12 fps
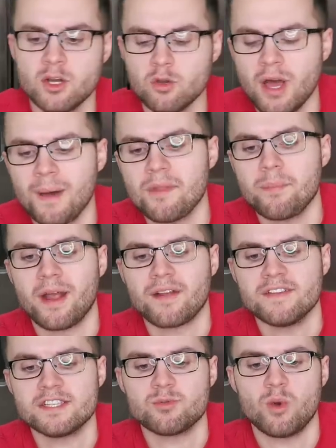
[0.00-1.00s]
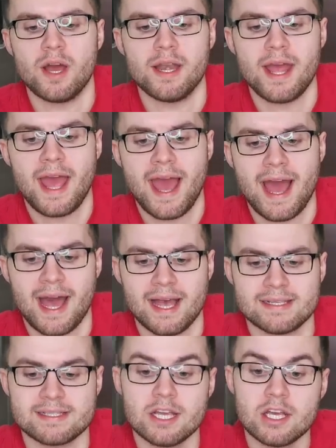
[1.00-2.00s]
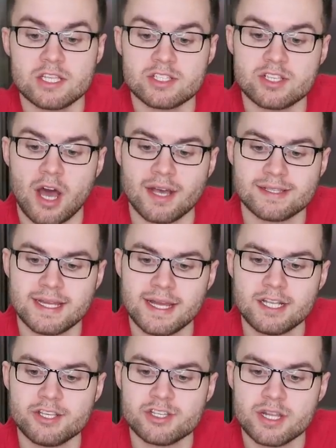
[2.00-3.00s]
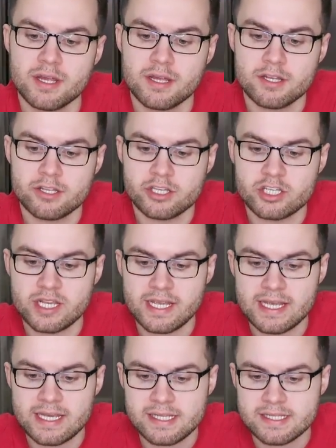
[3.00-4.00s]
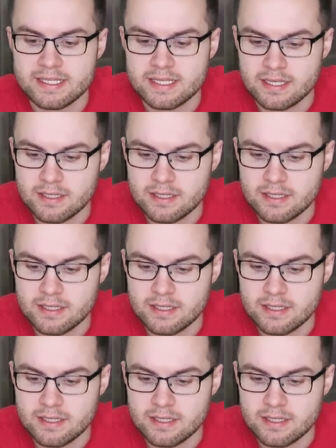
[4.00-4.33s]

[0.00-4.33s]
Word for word: So um, the breakfast one has sausage, cheese,